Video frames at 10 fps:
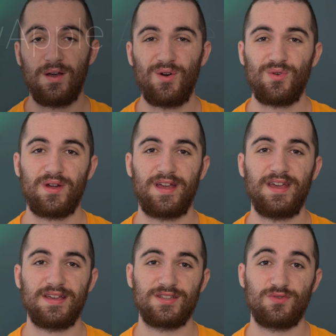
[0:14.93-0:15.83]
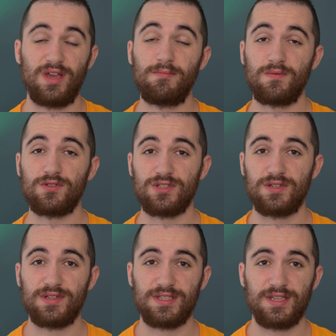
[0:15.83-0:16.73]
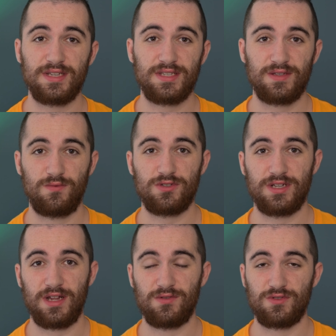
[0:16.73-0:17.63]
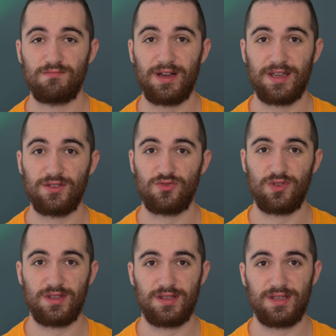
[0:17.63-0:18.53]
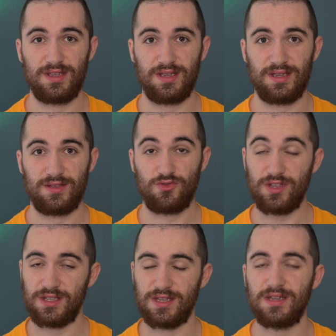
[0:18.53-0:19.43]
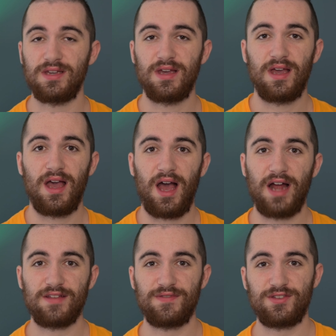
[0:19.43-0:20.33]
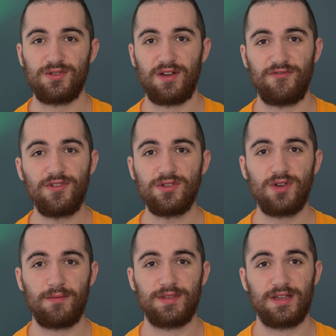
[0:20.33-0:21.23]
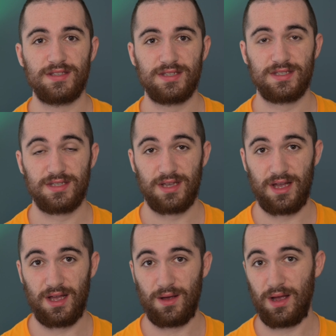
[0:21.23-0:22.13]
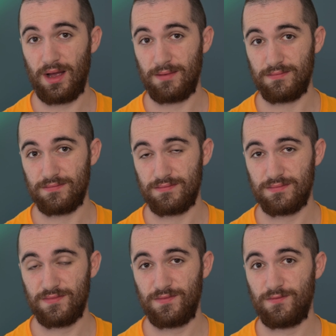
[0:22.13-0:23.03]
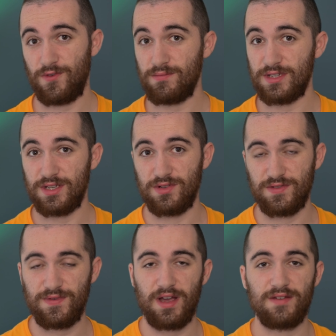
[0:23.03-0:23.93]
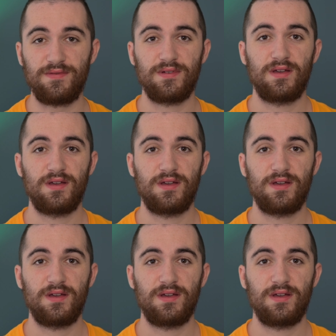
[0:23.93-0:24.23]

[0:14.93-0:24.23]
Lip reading: Okay, so the Apple Watch Series 6 was announced back in 2020 and it featured a few new updates from the Series 5,